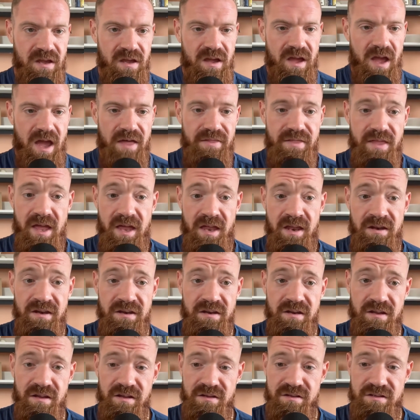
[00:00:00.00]
And then
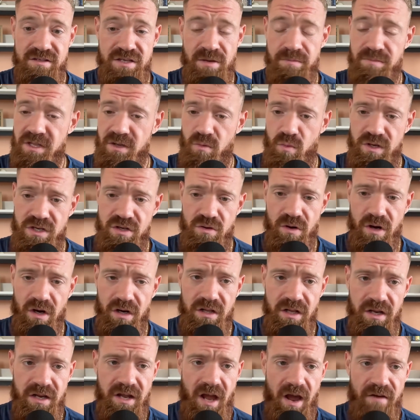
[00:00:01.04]
something we do in our
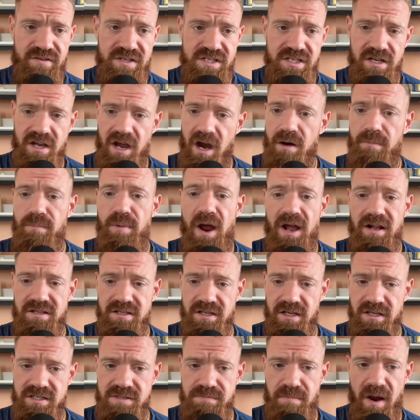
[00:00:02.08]
clinic, obviously
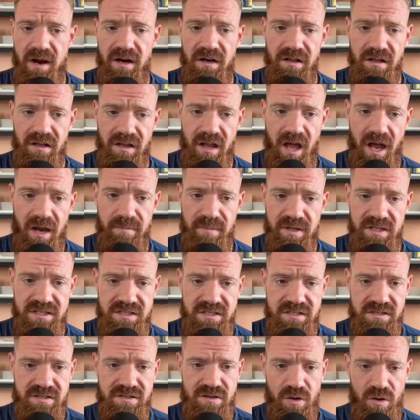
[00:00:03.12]
chiropractic, spinal
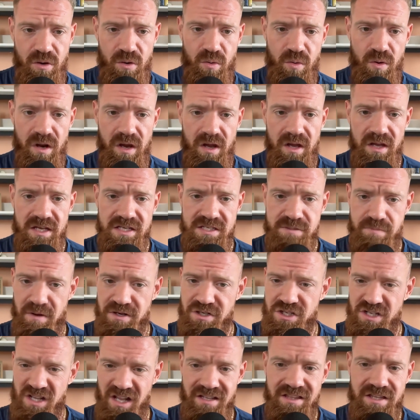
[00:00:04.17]
alignments. So
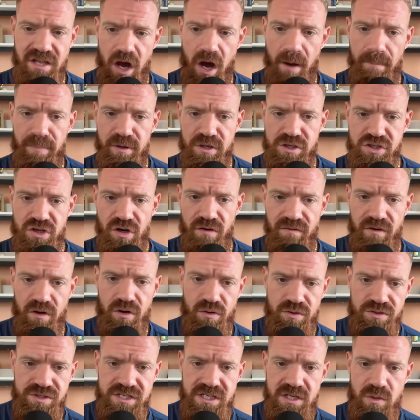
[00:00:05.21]
especially like the upper
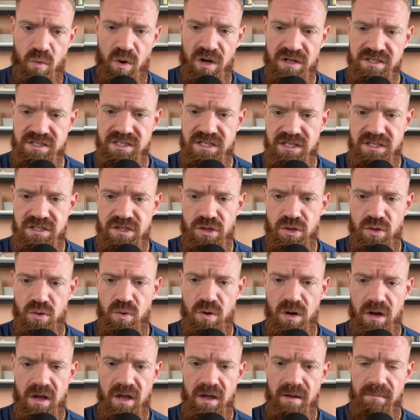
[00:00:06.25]
cervical, C1, C2,
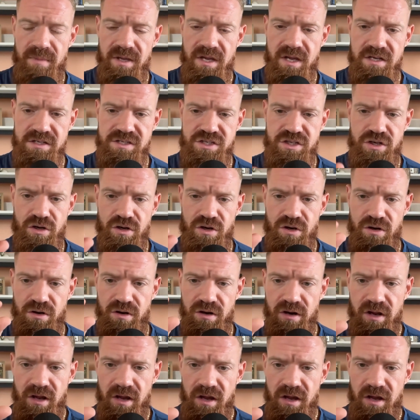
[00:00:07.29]
because your